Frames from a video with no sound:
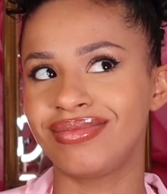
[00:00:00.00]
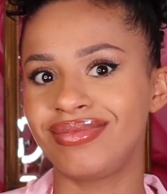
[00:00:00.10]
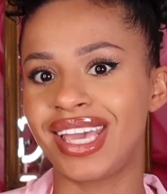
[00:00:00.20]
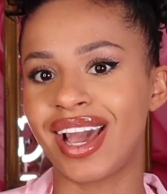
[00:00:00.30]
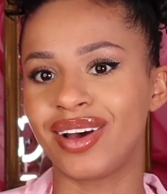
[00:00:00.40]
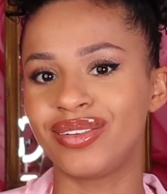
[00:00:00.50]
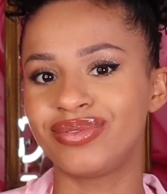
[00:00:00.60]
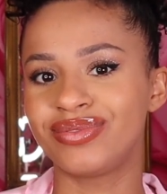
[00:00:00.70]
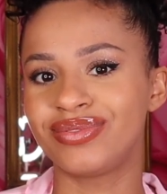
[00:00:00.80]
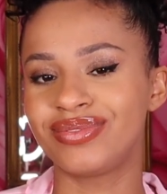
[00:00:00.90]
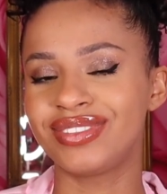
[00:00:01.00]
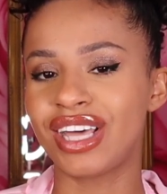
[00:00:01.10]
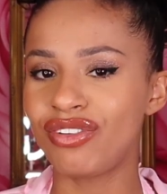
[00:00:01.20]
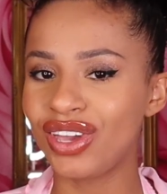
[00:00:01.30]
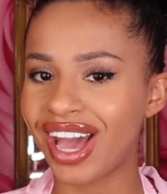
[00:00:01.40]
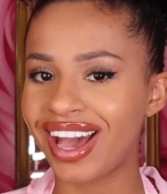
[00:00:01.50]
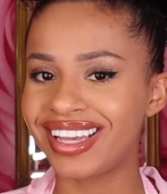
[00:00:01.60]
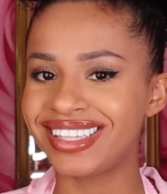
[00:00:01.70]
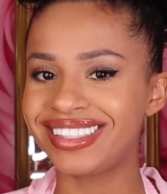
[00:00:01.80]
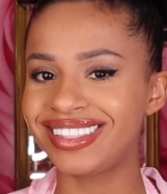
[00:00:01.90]
yeah, love you
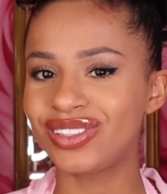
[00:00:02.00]
guys.